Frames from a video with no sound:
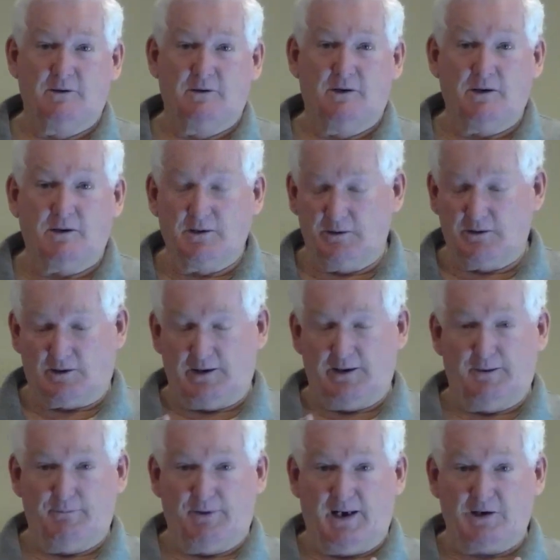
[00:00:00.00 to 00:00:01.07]
He can
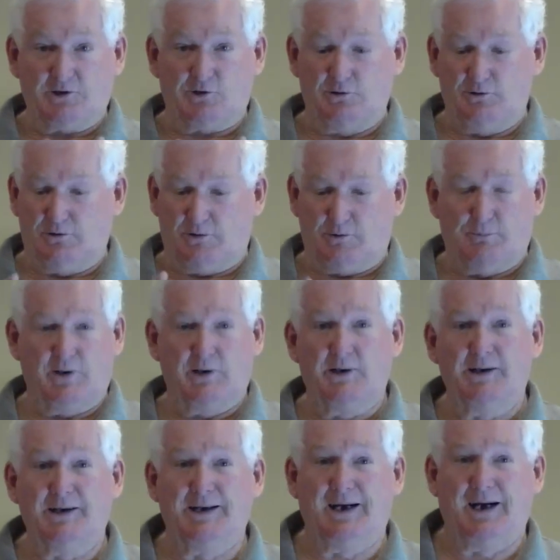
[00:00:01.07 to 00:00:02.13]
declare martial law, bring
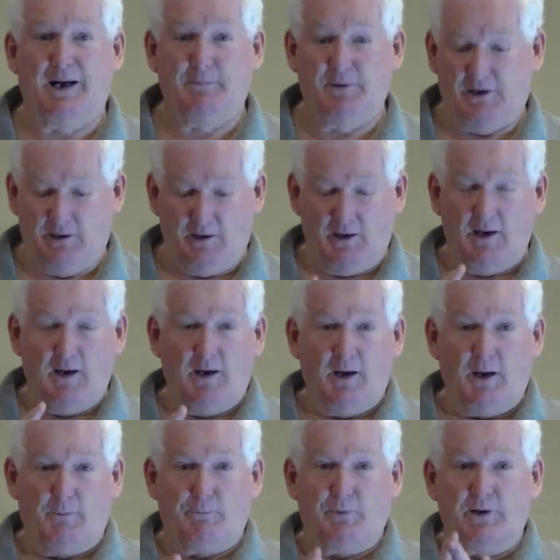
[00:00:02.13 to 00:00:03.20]
in the army,
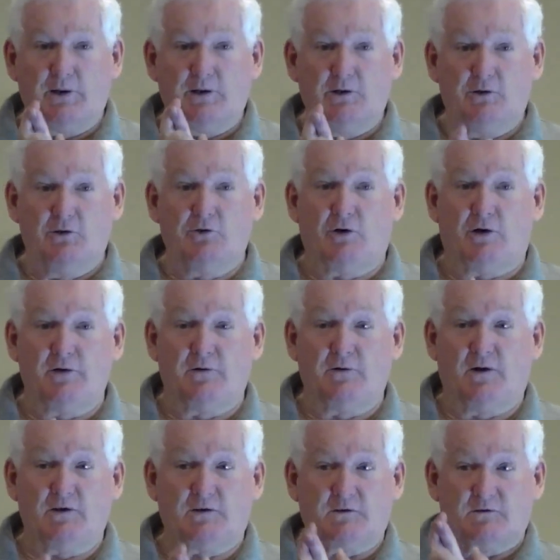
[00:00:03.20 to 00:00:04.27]
and bring in the United
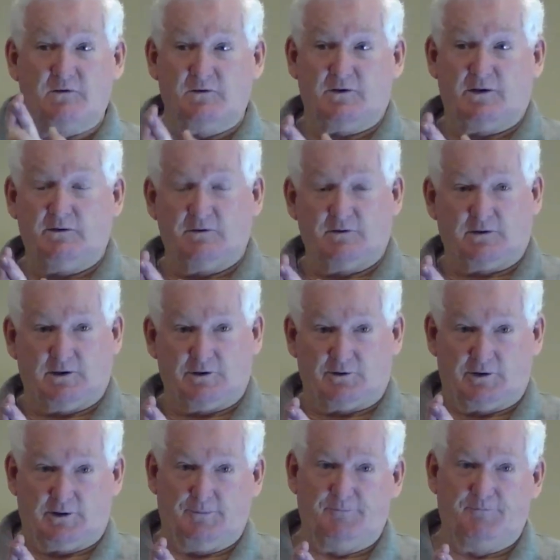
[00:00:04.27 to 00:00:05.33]
Nations and take this country.